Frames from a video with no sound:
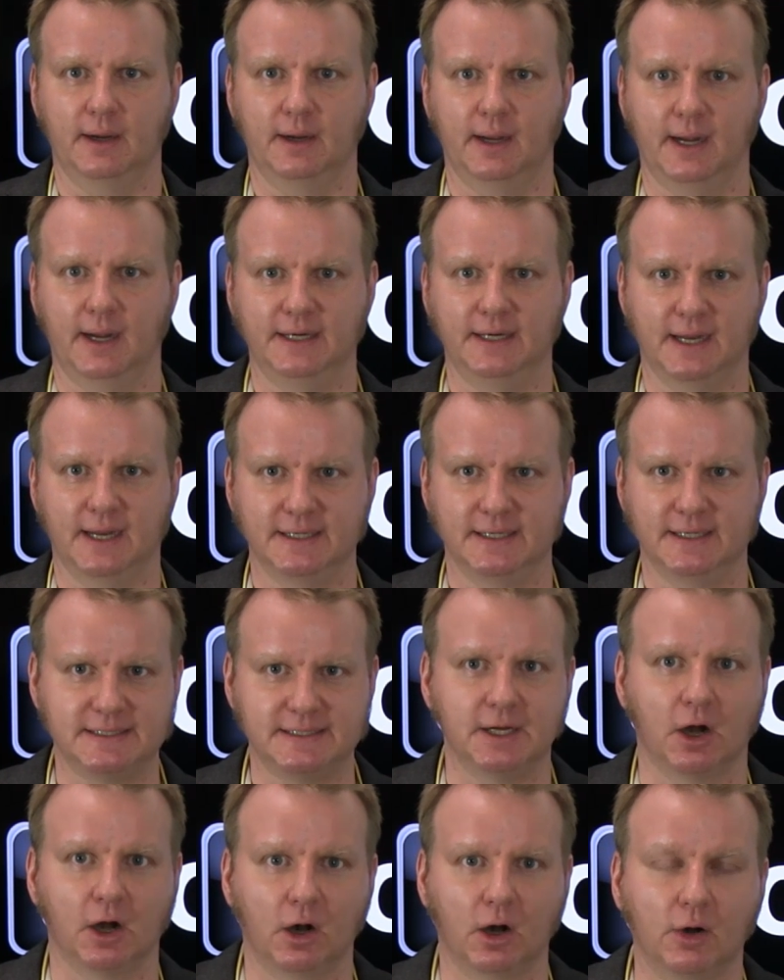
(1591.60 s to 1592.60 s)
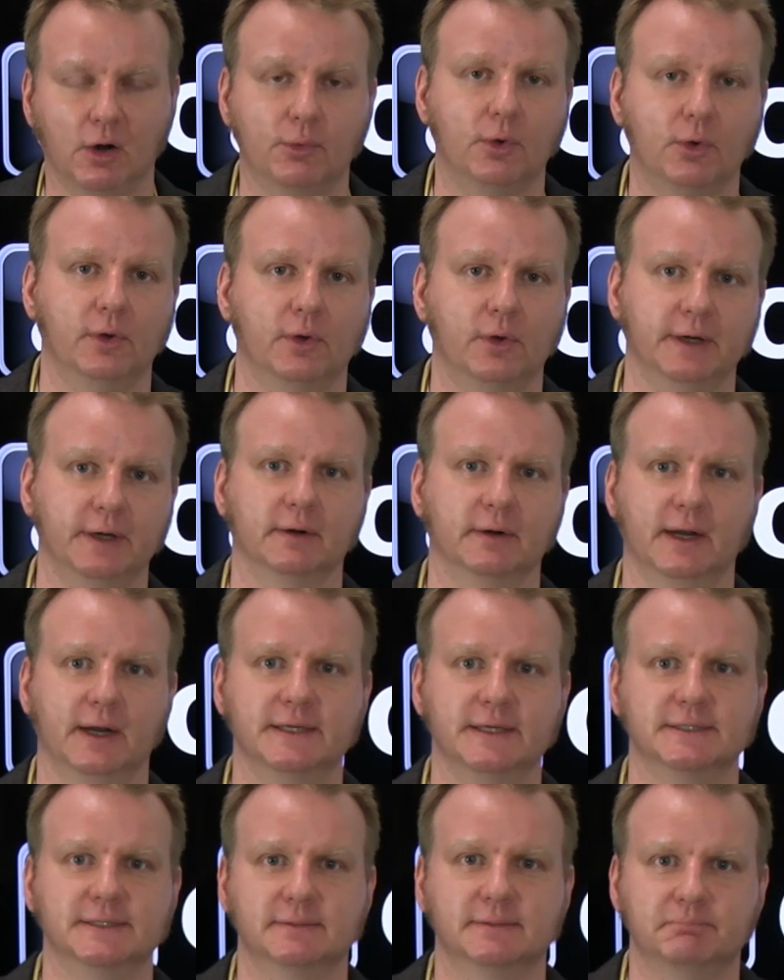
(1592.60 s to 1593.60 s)
I see our role here
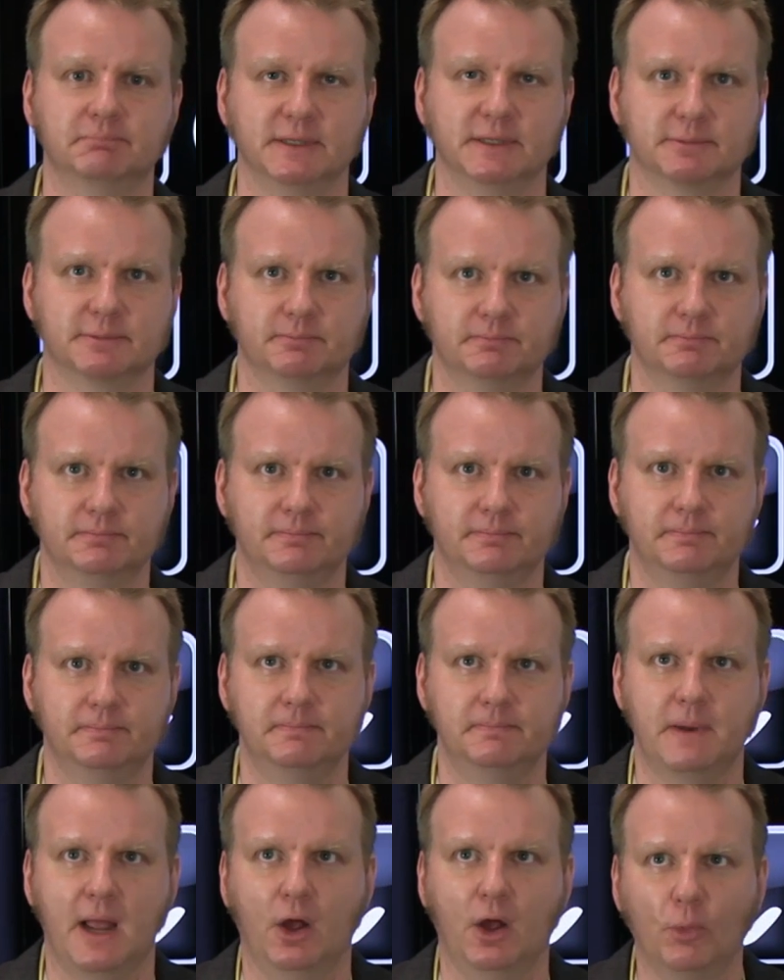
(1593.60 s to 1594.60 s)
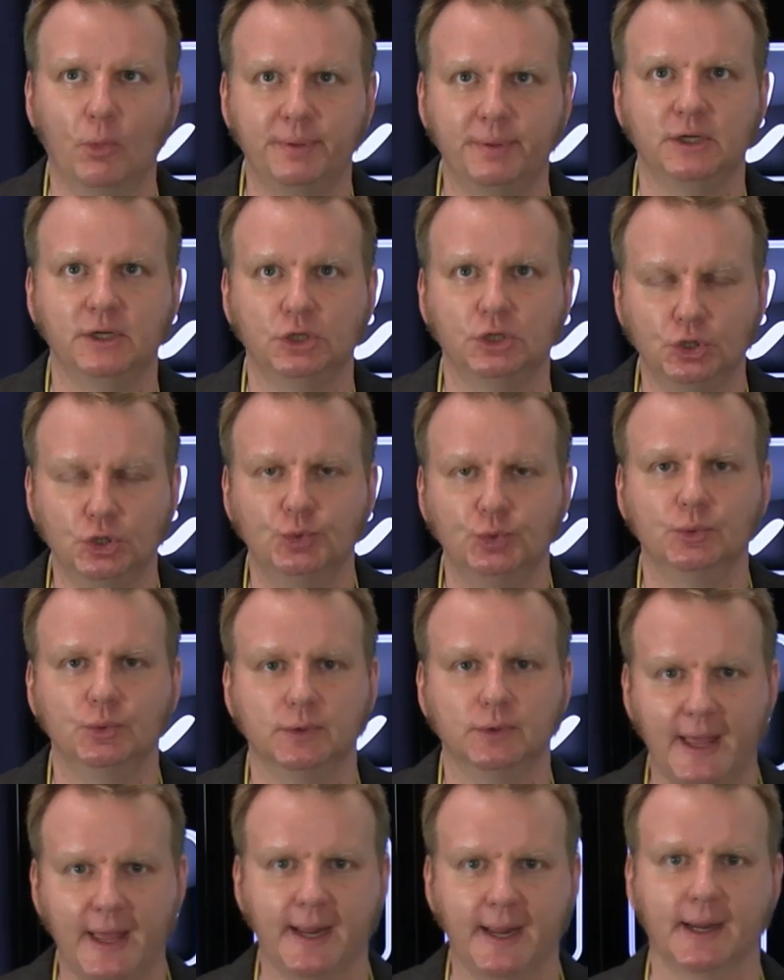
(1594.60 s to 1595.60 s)
as helping you
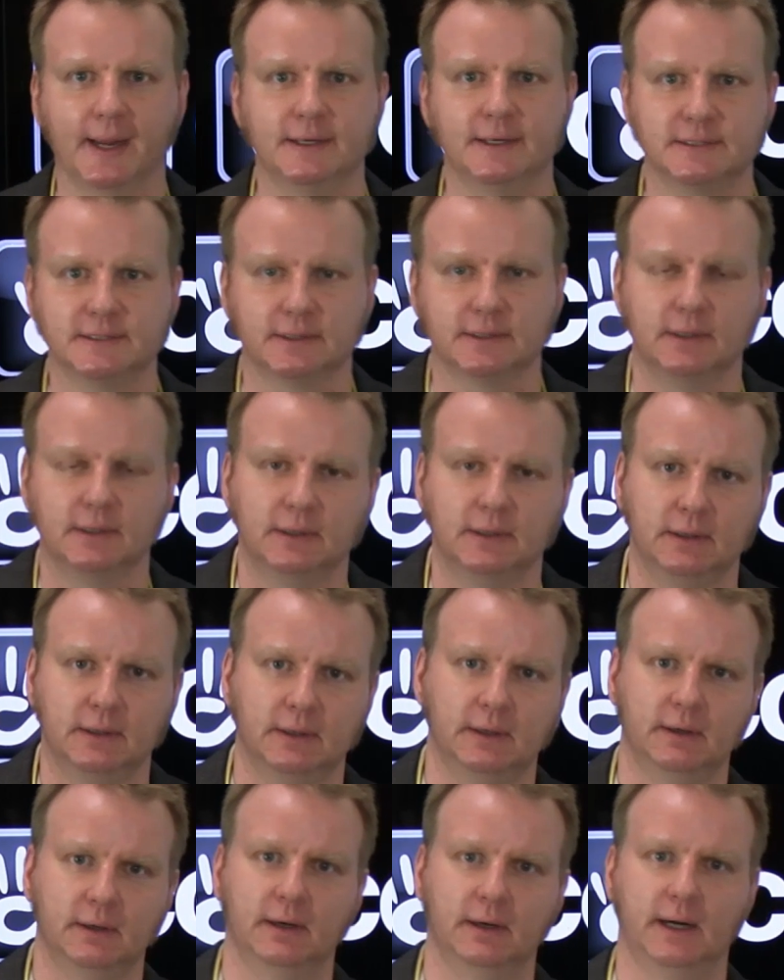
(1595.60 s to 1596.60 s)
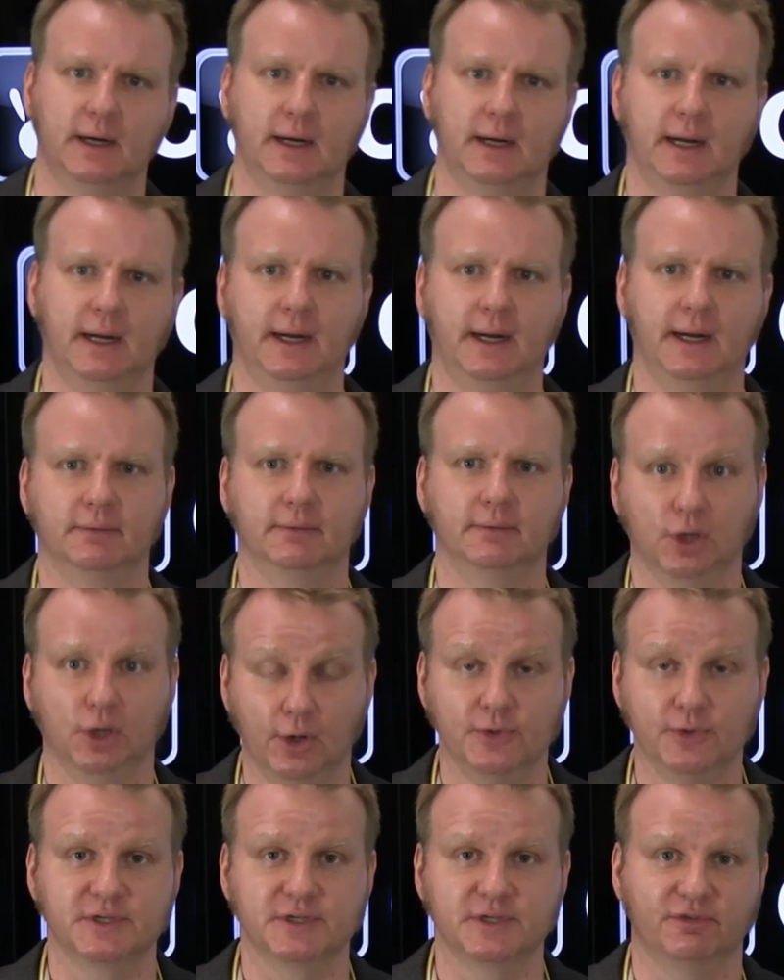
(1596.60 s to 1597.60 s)
land,
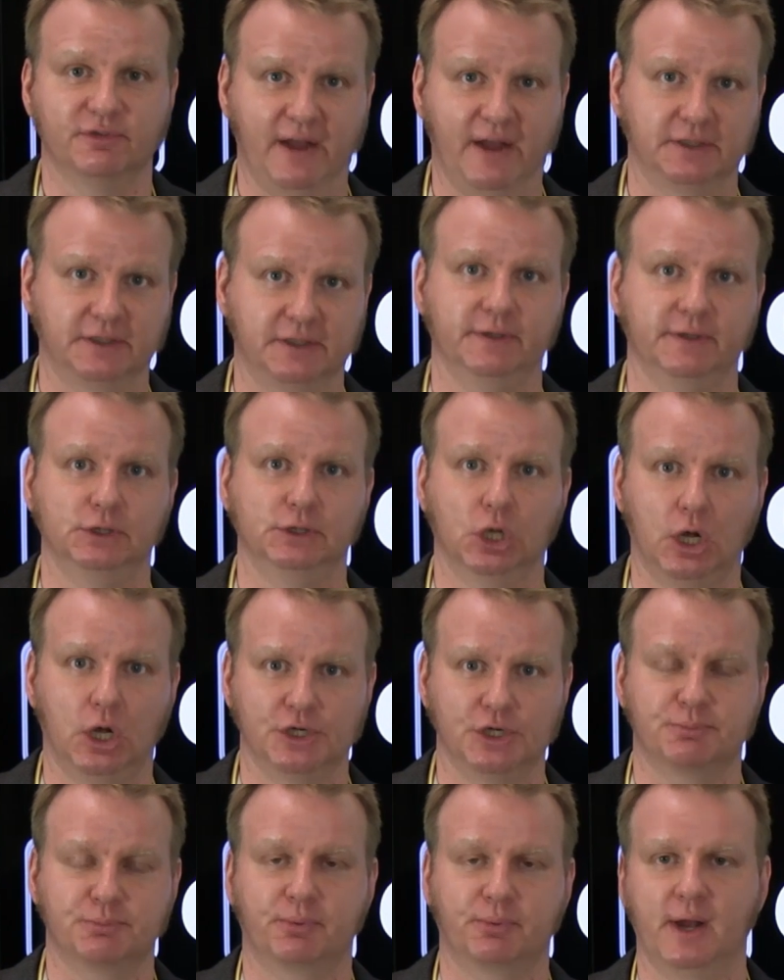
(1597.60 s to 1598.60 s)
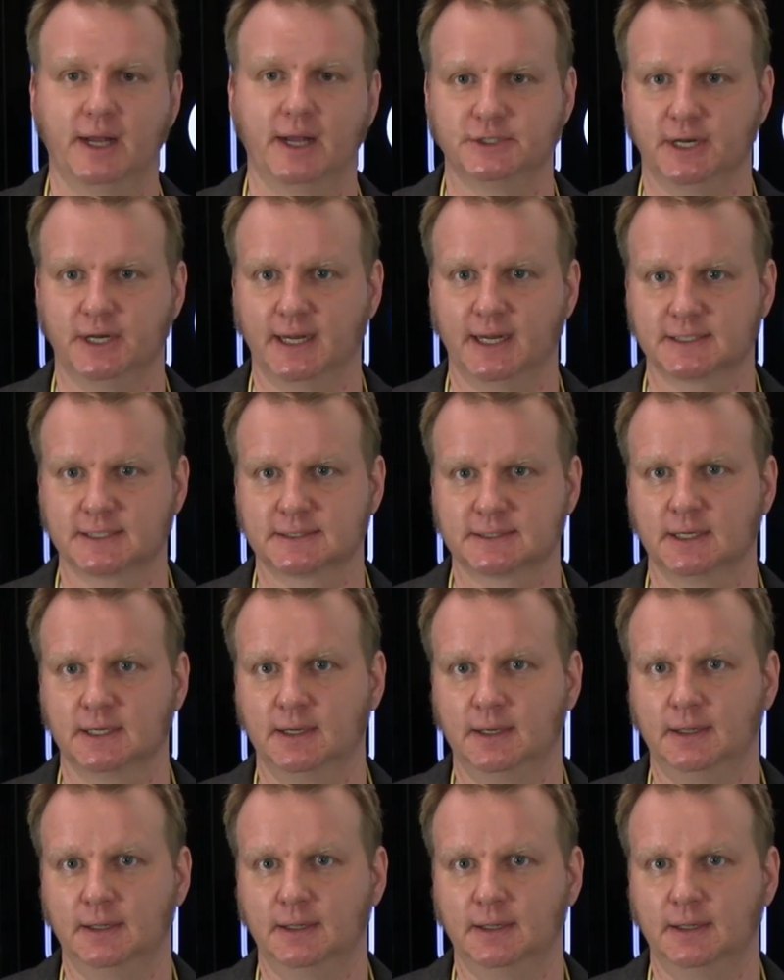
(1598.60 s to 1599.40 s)
close, and effectively launch projects.